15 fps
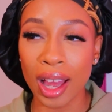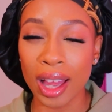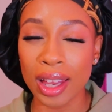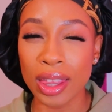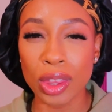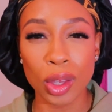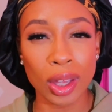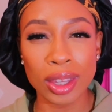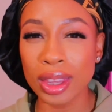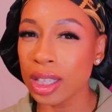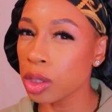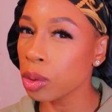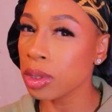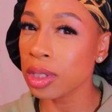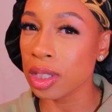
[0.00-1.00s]
I thought
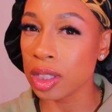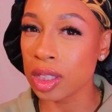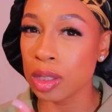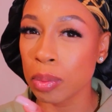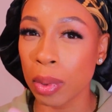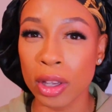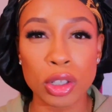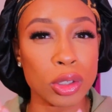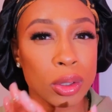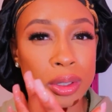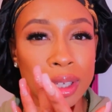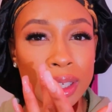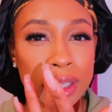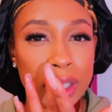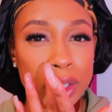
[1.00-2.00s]
this was a special
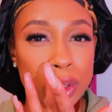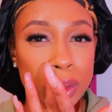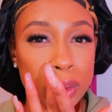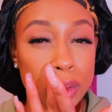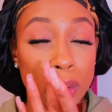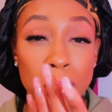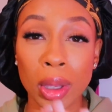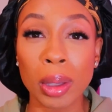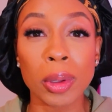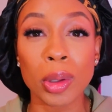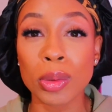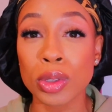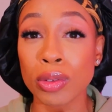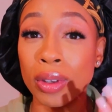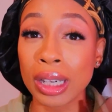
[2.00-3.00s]
that they do, so maybe
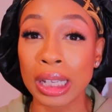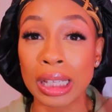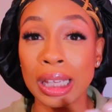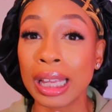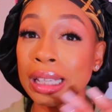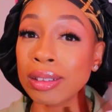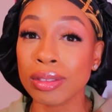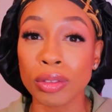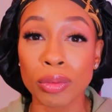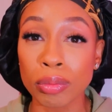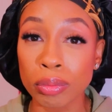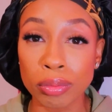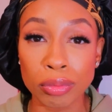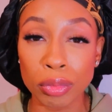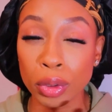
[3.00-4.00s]
it was already like
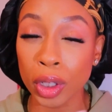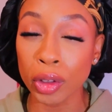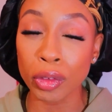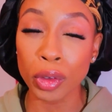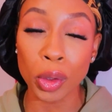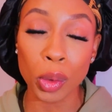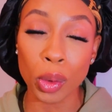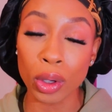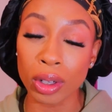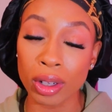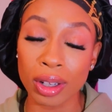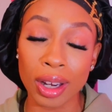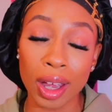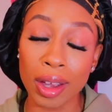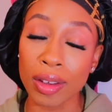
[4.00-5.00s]

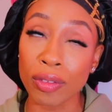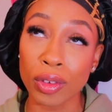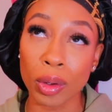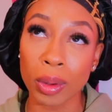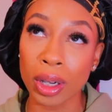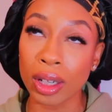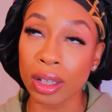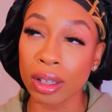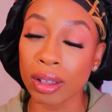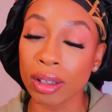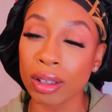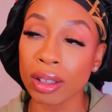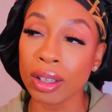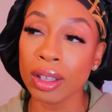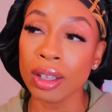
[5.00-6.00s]
pre-recorded. I have no idea.
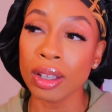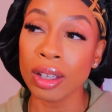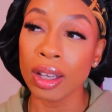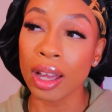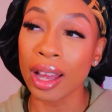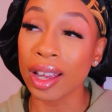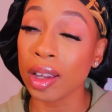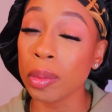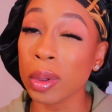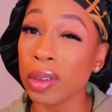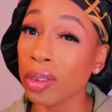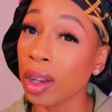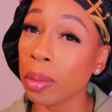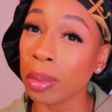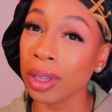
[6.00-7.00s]
I could be
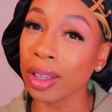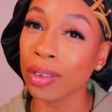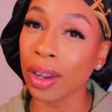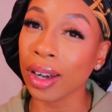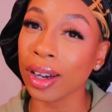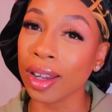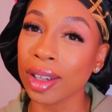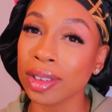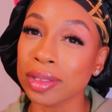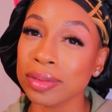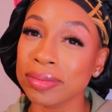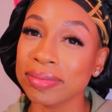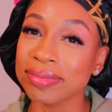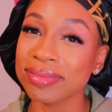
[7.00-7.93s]
rambling right now.